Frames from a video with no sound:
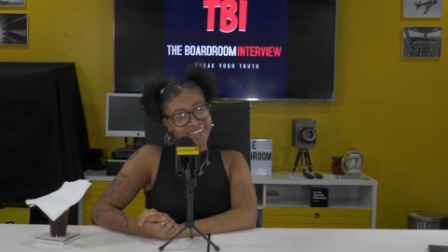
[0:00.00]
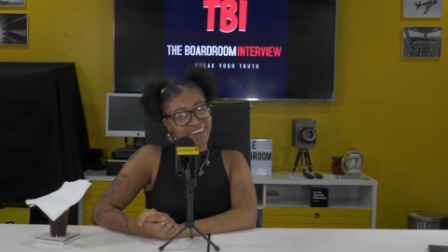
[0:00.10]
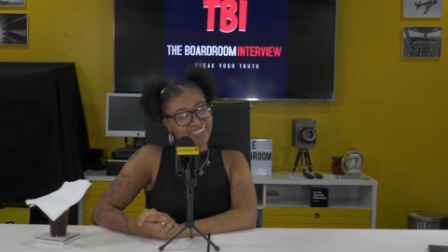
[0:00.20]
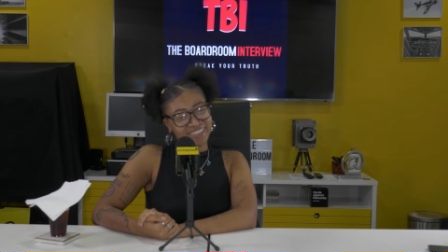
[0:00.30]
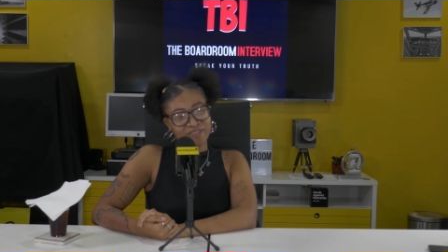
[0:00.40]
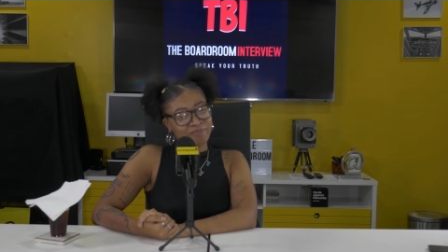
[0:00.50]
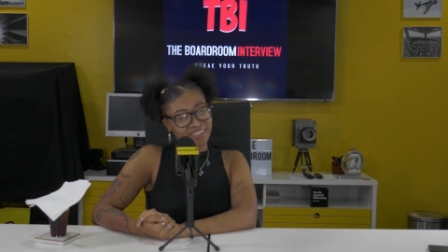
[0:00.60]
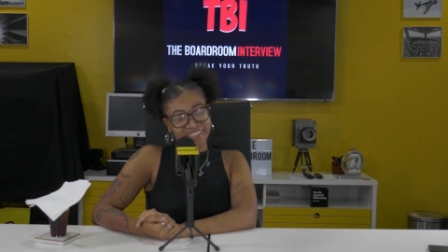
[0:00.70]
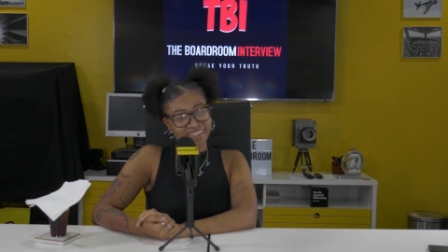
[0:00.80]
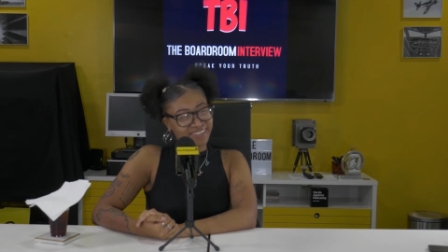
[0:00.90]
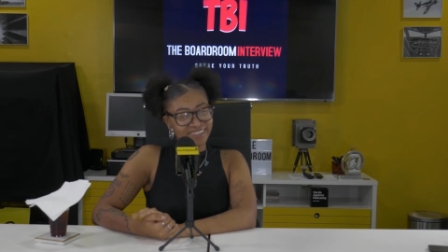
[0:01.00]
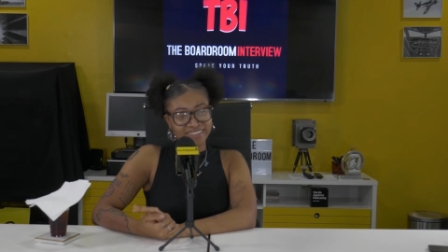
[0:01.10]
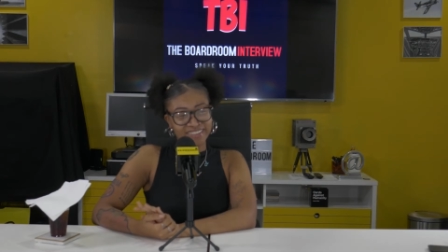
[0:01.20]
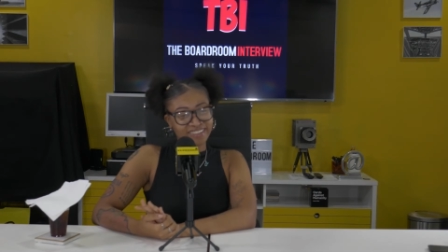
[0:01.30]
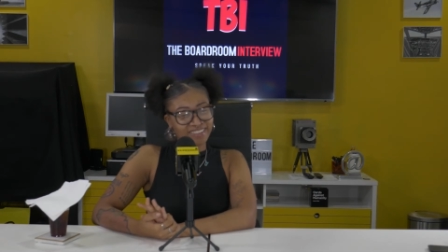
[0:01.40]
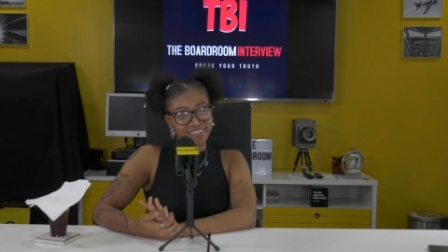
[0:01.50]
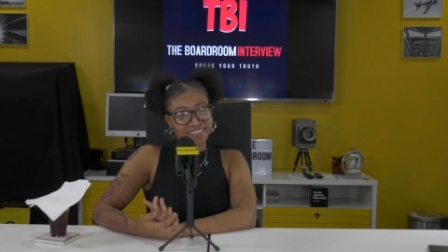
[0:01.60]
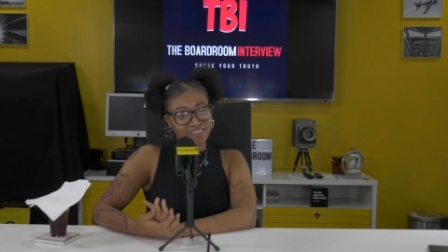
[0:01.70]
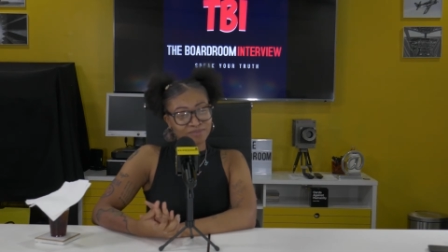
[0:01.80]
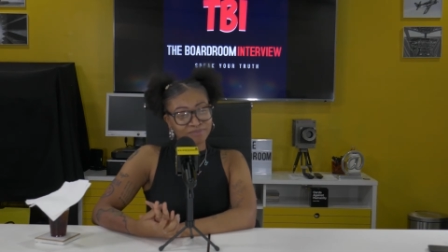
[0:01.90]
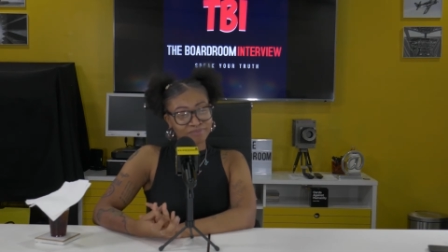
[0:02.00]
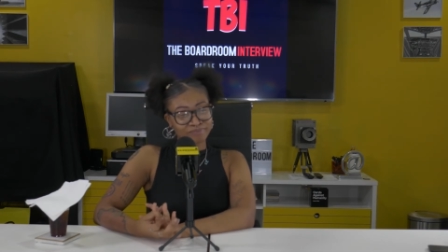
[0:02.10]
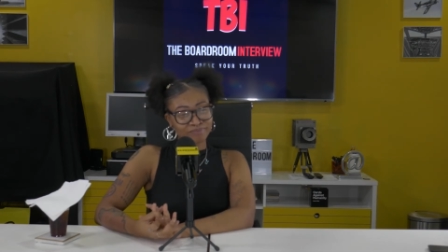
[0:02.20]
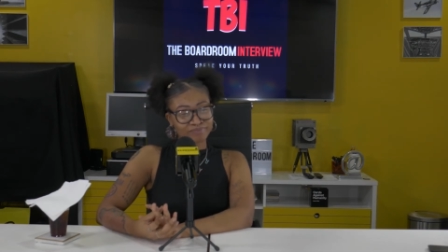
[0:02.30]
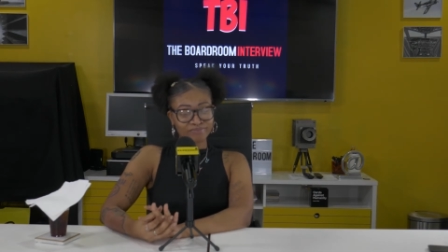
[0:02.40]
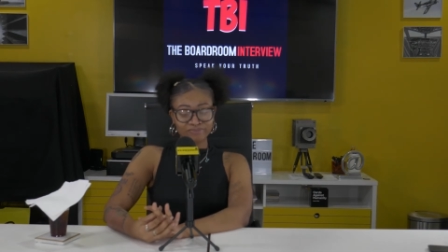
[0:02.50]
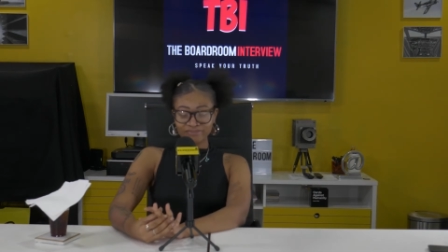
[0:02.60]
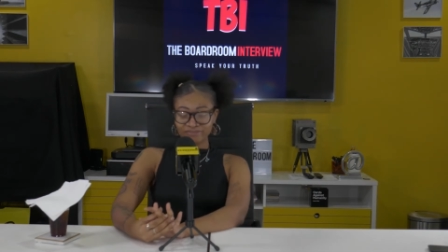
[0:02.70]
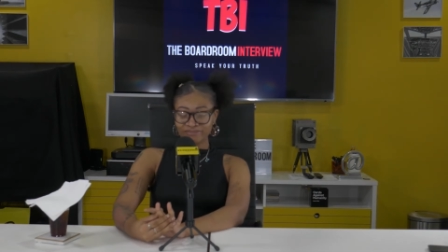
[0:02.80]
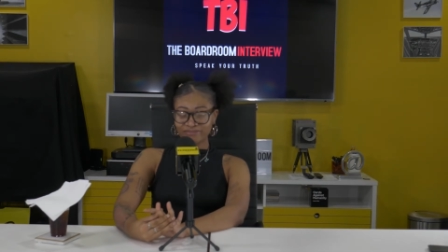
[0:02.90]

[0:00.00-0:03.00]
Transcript: I don't miss it. What was life growing up? What was life